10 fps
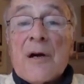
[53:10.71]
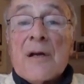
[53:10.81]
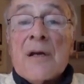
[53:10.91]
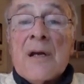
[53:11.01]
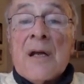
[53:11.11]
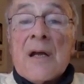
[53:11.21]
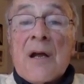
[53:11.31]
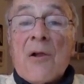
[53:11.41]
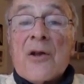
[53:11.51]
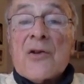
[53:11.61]
My
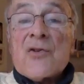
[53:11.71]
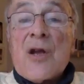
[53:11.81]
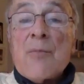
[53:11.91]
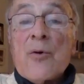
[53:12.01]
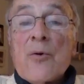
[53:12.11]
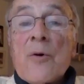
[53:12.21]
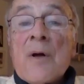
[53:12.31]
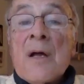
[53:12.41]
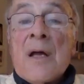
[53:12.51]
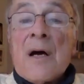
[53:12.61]
colleague Samuel
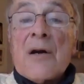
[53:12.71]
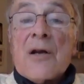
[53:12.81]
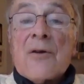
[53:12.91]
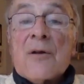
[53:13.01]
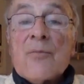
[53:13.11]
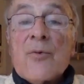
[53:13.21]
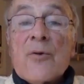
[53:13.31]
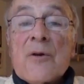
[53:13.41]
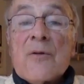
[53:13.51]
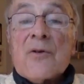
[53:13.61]
Huntington
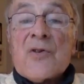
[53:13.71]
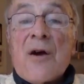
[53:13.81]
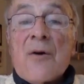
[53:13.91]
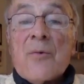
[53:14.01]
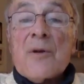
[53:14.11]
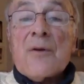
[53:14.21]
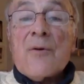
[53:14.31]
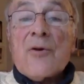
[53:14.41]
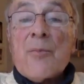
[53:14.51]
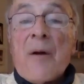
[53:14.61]
pointed this out when he
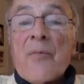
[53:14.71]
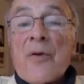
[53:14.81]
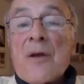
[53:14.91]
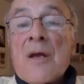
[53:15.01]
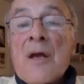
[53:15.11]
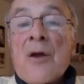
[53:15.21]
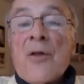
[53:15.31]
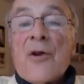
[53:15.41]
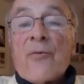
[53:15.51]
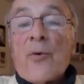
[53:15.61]
talked about the
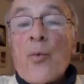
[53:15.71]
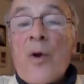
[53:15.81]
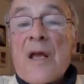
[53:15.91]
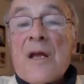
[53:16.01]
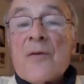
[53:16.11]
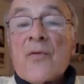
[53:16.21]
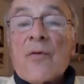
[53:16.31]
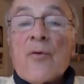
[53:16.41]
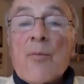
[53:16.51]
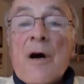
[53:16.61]
different waves
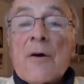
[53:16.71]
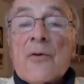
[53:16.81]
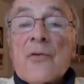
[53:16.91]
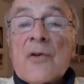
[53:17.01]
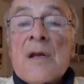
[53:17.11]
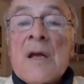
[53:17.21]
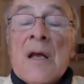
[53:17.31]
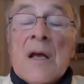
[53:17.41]
of democracy.